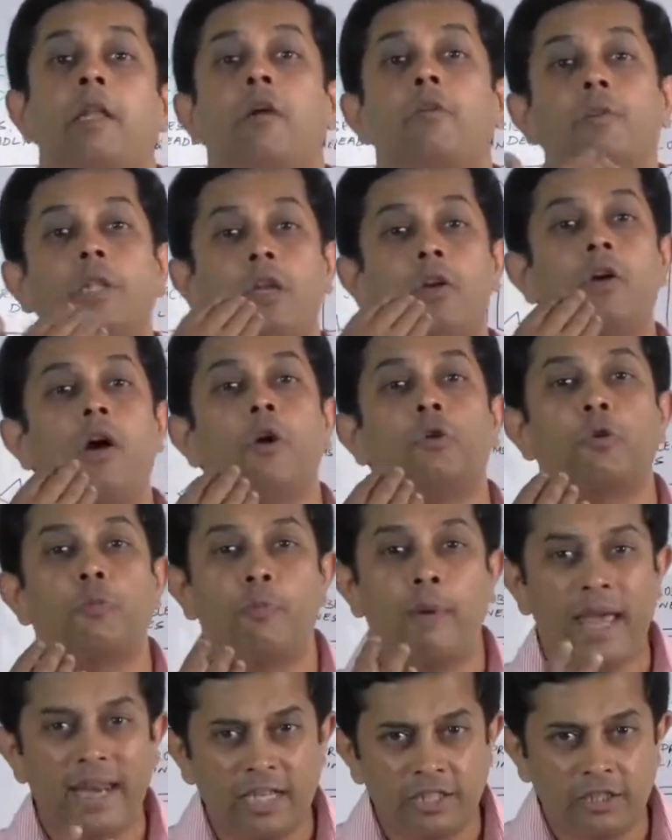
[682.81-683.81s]
Now they know how to
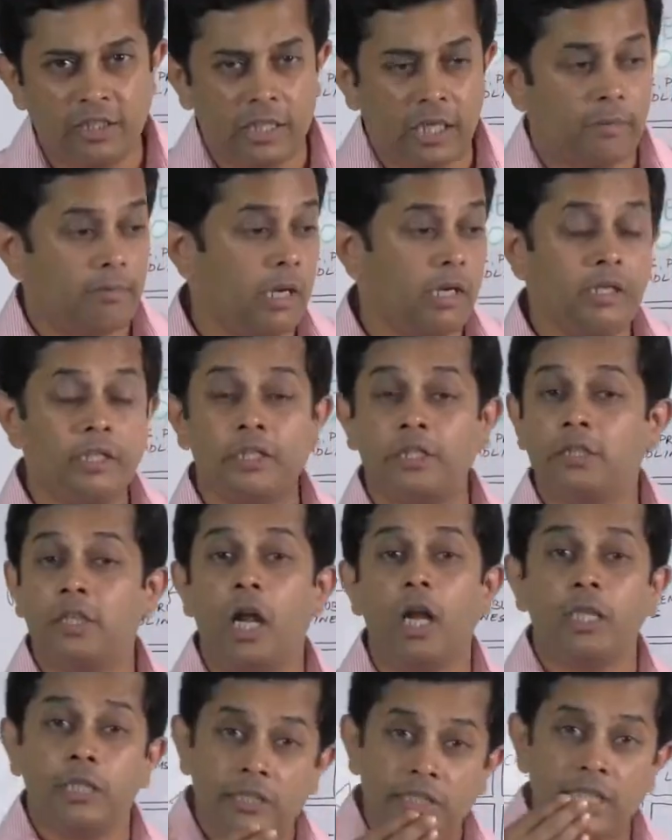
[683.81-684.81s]
manage the time, and it's
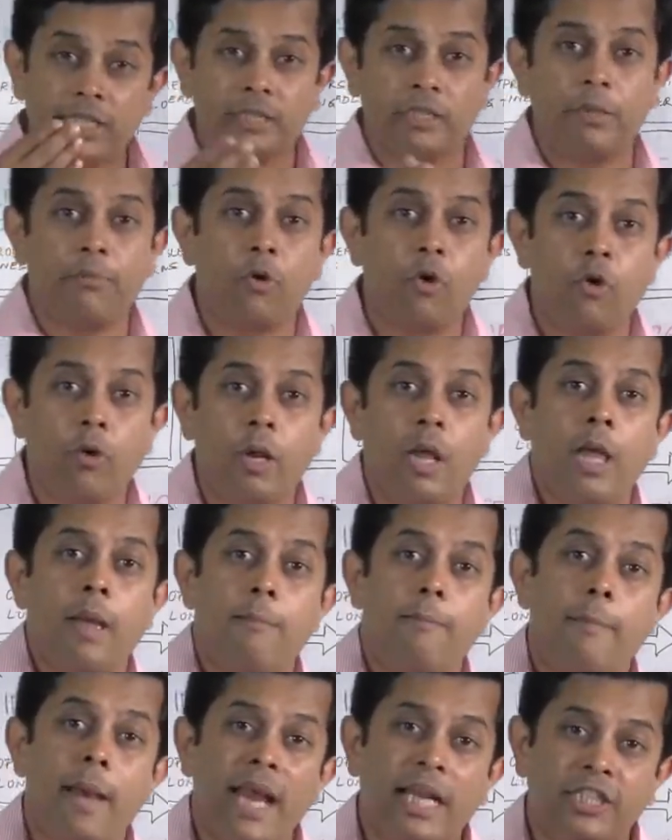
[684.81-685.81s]
not just
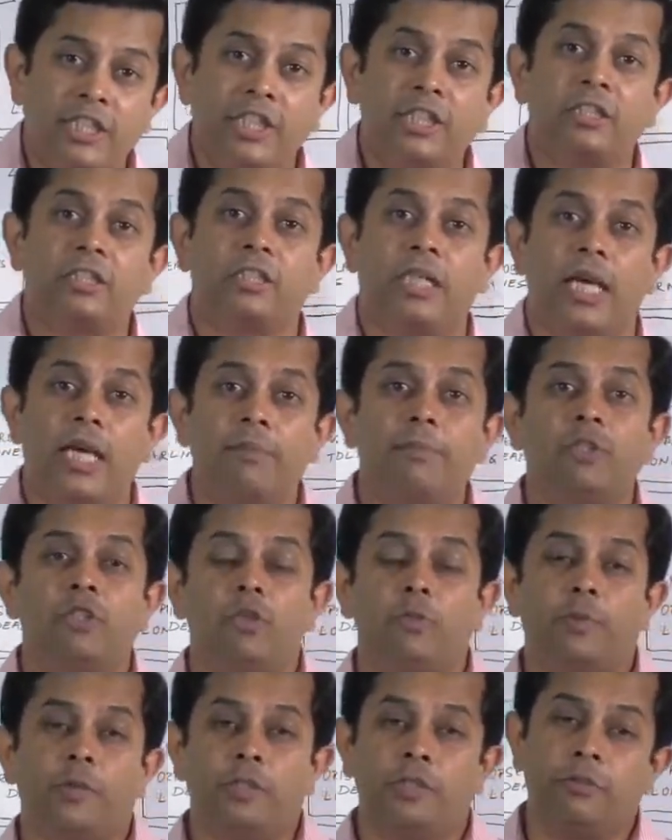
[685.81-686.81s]
about managing time in
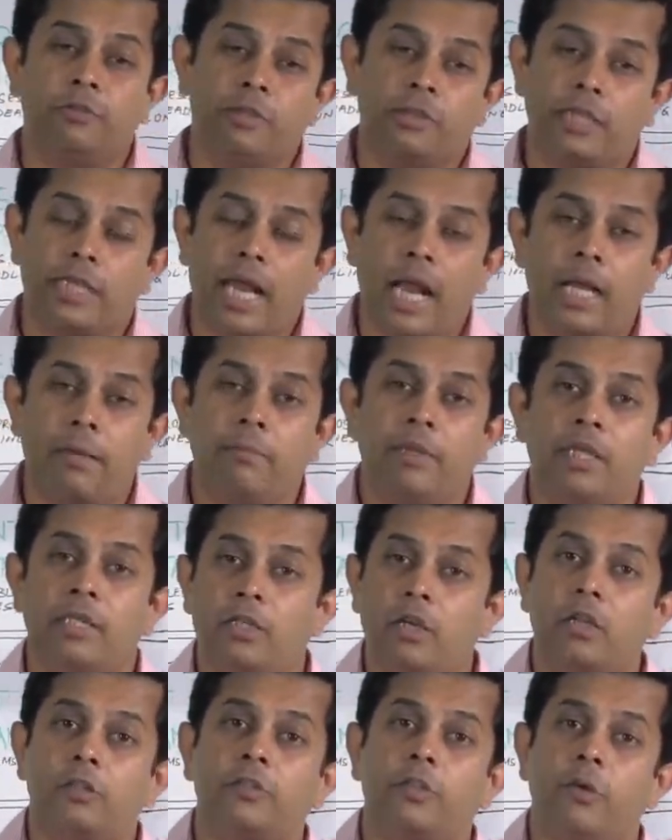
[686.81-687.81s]
Super Achievers Academy,
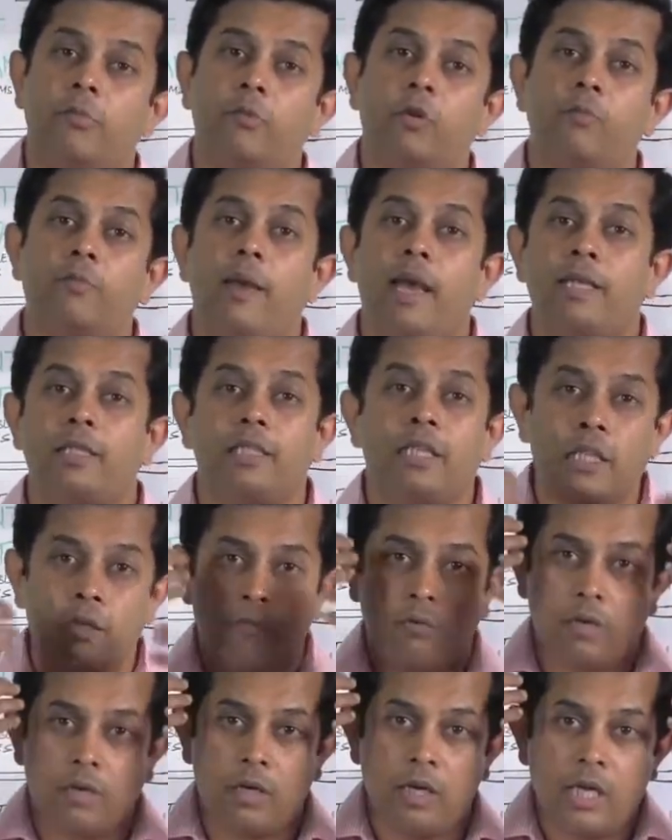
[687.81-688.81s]
it's also about managing
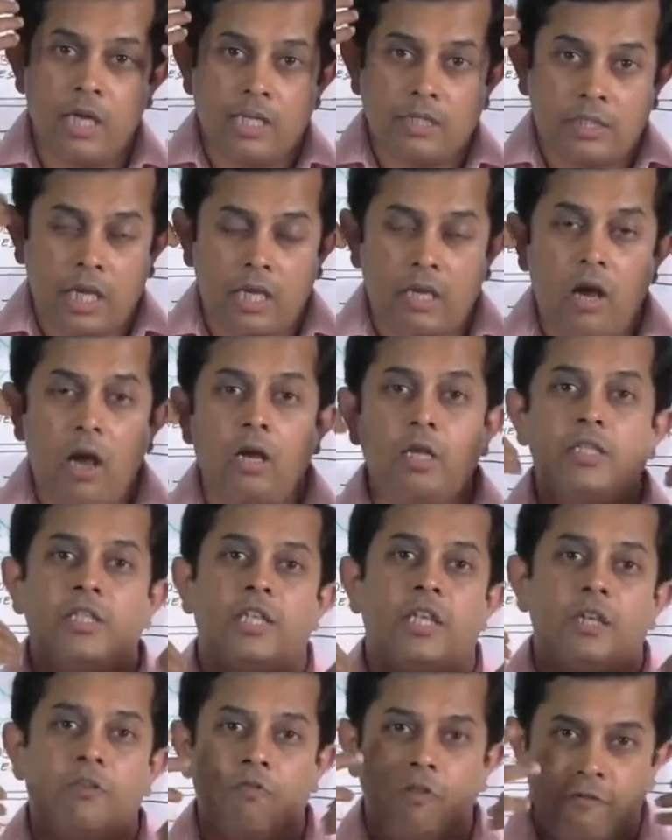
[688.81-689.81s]
your
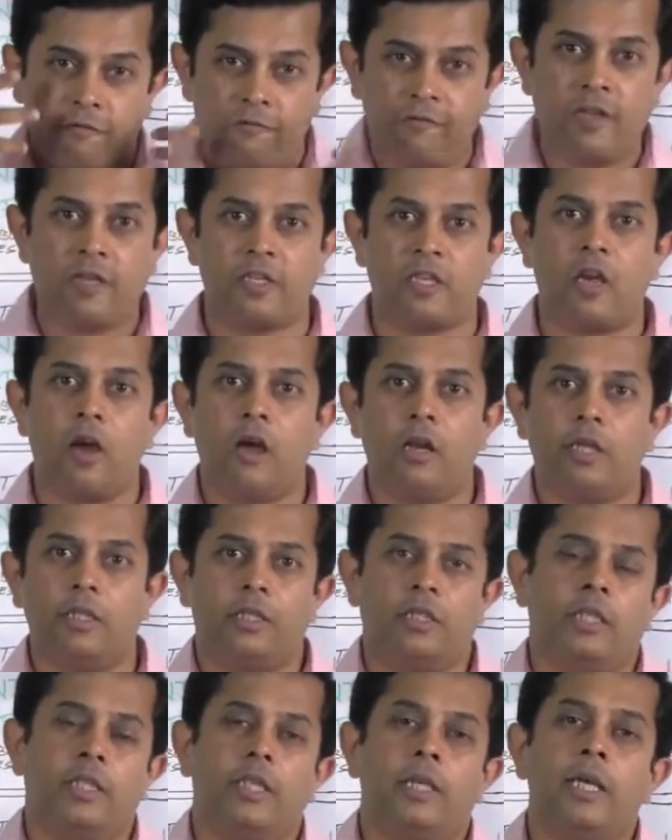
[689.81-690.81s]
psychology, your
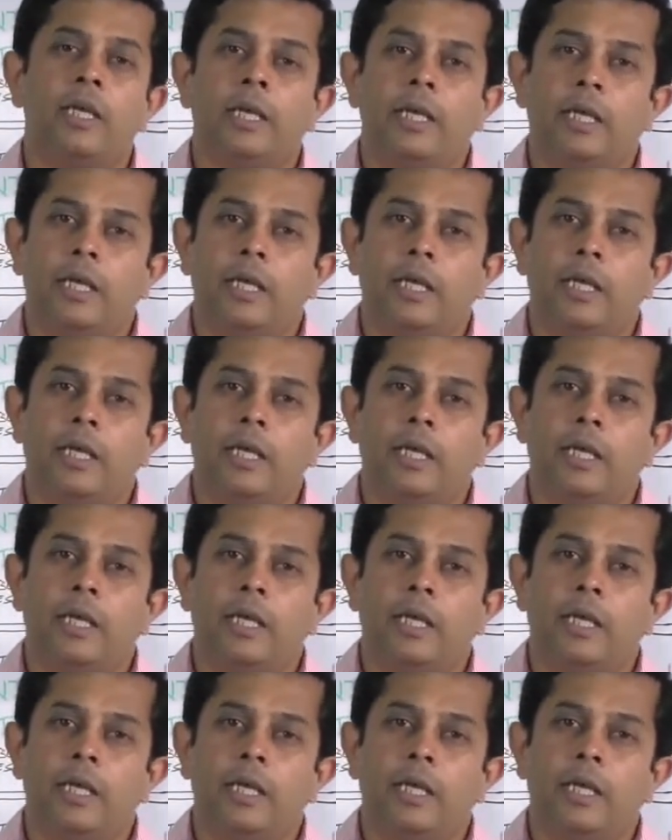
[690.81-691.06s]
physiology,